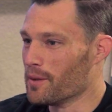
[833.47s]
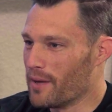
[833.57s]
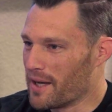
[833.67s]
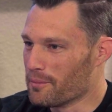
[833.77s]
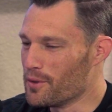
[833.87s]

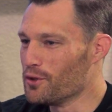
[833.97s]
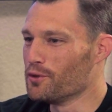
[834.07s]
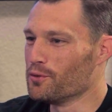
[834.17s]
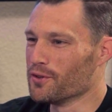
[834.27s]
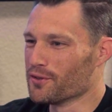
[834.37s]

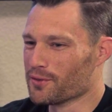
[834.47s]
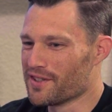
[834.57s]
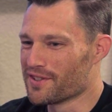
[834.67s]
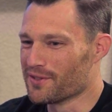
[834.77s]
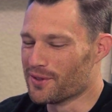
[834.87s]
bamboo was a
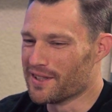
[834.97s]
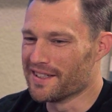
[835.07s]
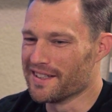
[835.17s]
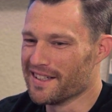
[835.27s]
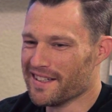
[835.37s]
recent
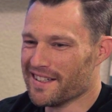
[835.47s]
one,